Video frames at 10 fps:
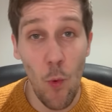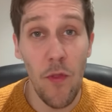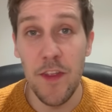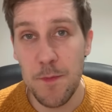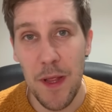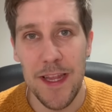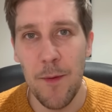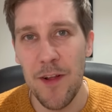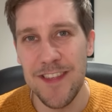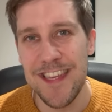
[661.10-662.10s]
one that's playing
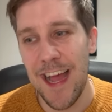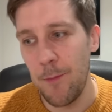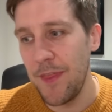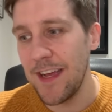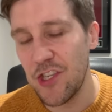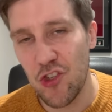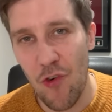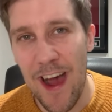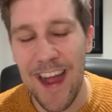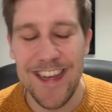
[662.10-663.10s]
them on side with that
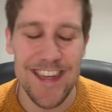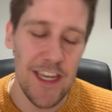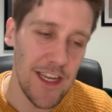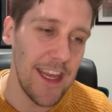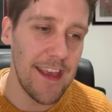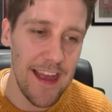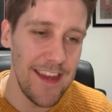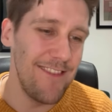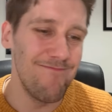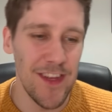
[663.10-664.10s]
stride.
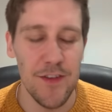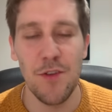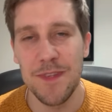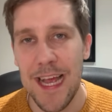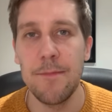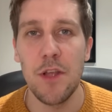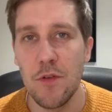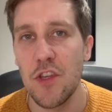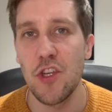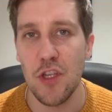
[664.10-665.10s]
Sometimes
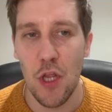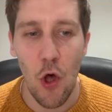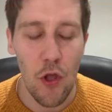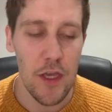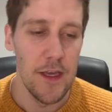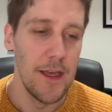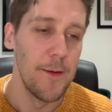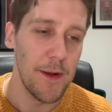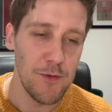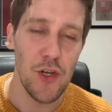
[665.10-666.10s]
those are just luck,
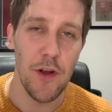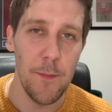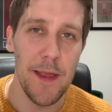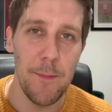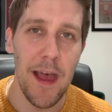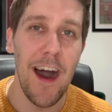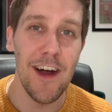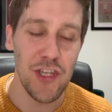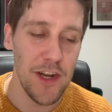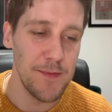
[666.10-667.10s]
but I'm sure he'll be a bit
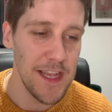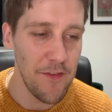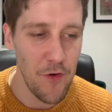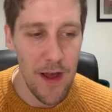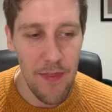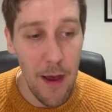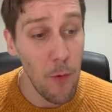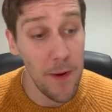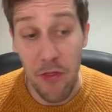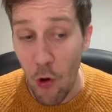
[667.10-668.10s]
harsh on himself around that
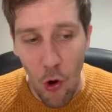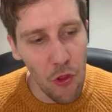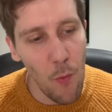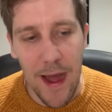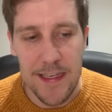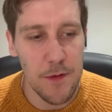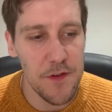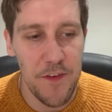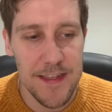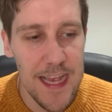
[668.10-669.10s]
one. But I thought otherwise he
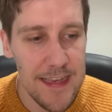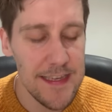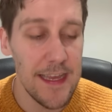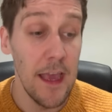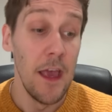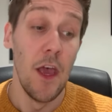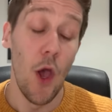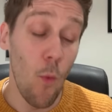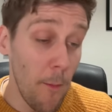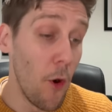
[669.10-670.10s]
was fantastic.
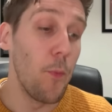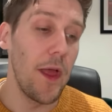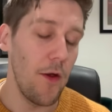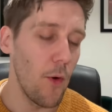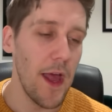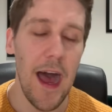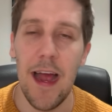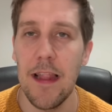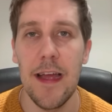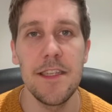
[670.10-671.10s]
And one more player I want to
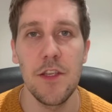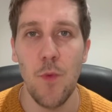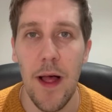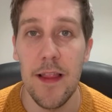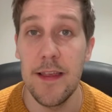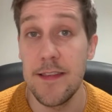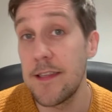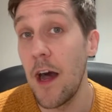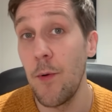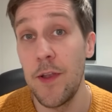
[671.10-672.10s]
highlight as well is
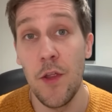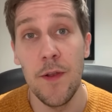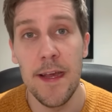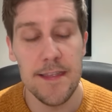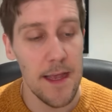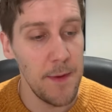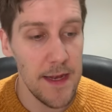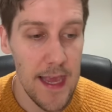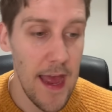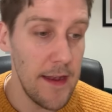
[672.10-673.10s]
Darwin Nunez. I mean,
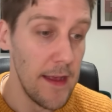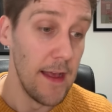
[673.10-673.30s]
again,